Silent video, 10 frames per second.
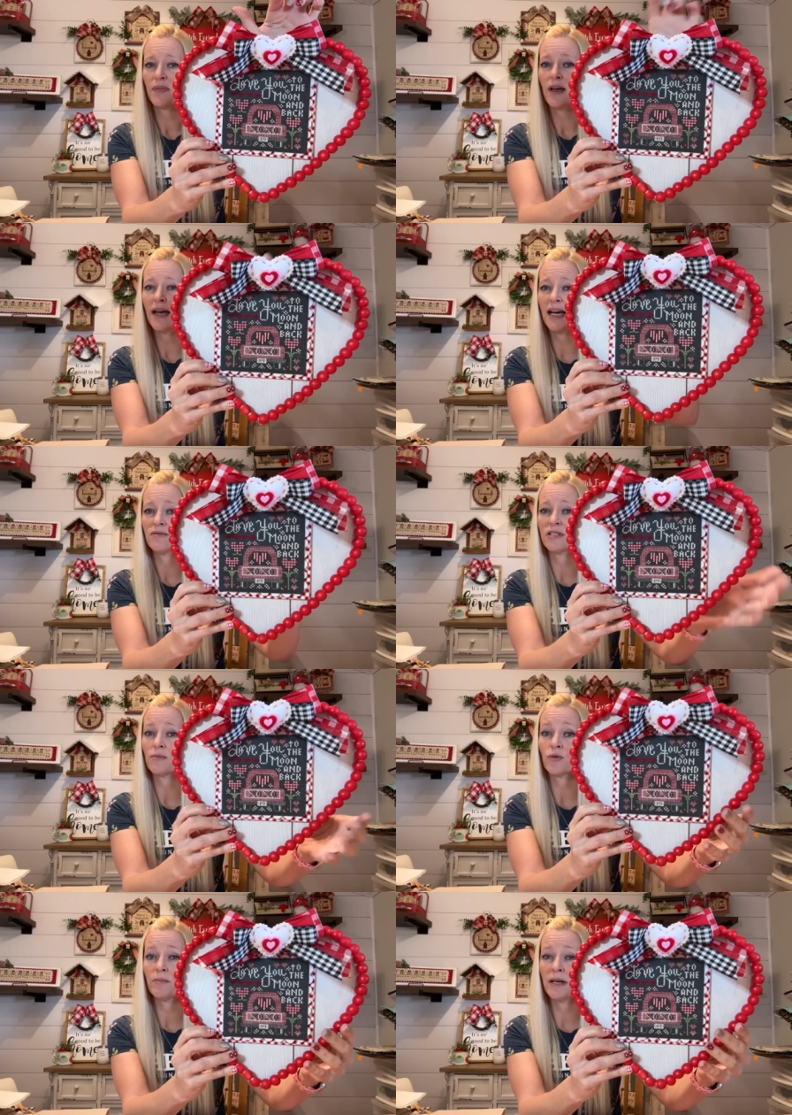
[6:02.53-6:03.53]
I have
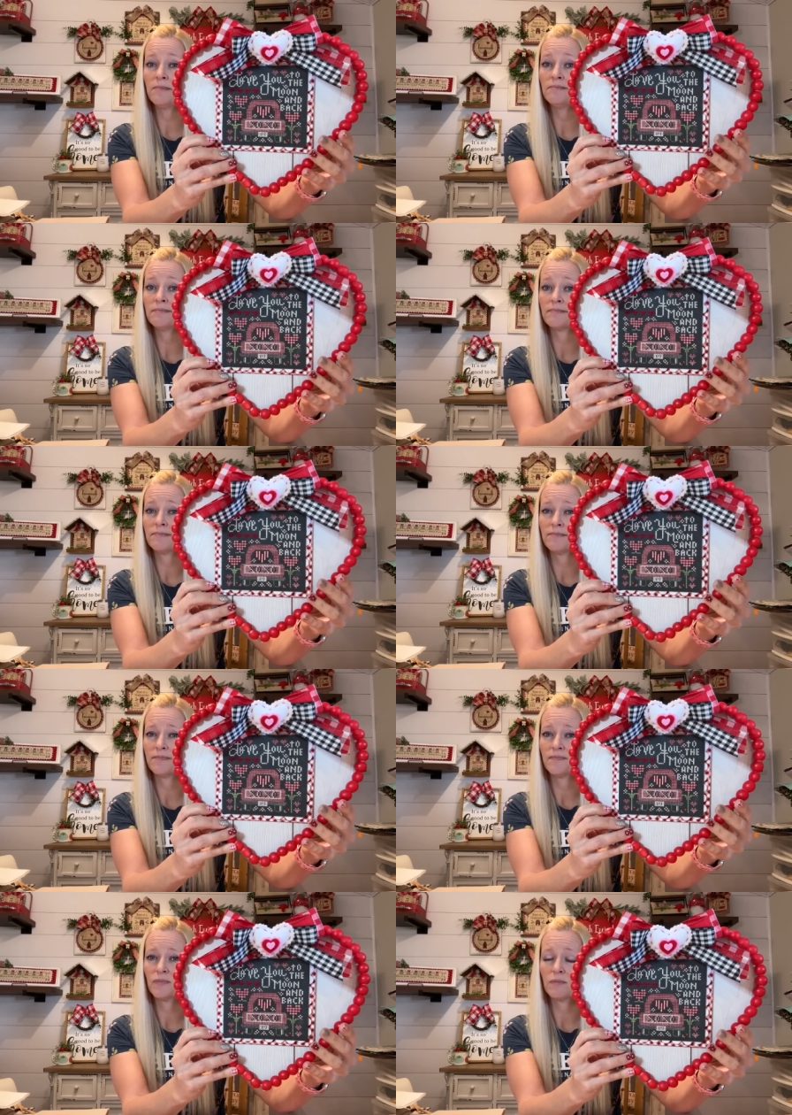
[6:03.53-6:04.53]
some ribbon,
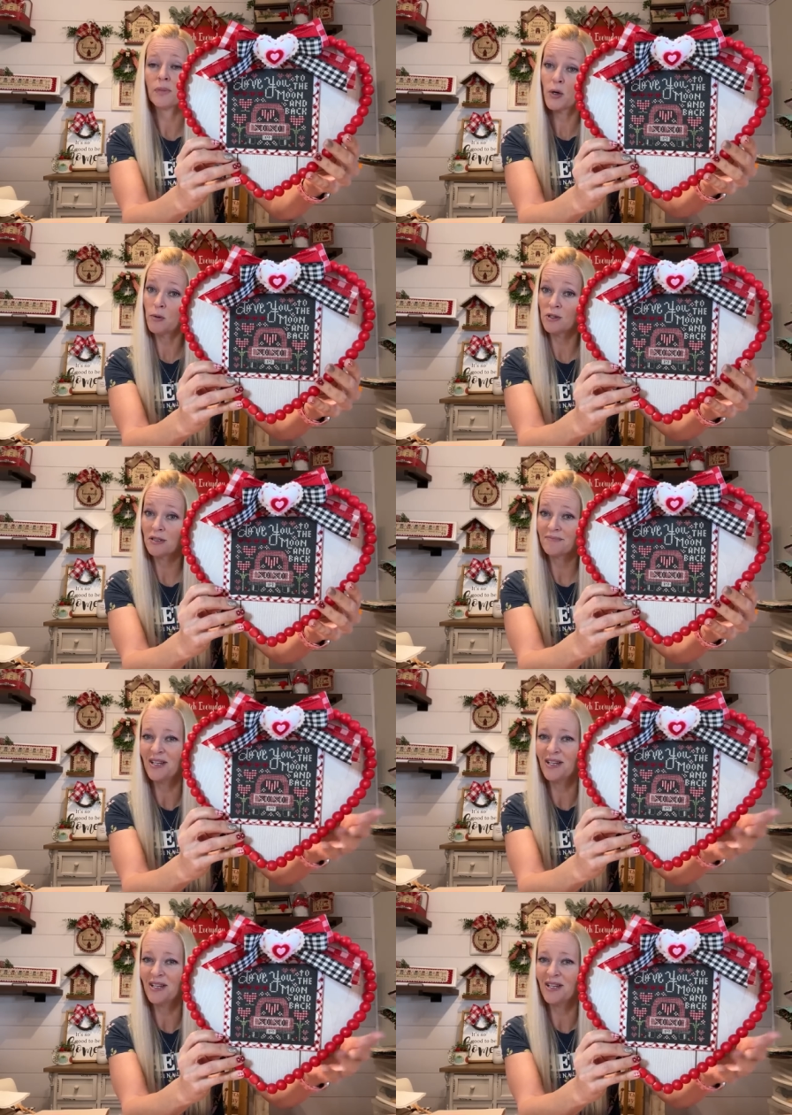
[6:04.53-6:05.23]
bows.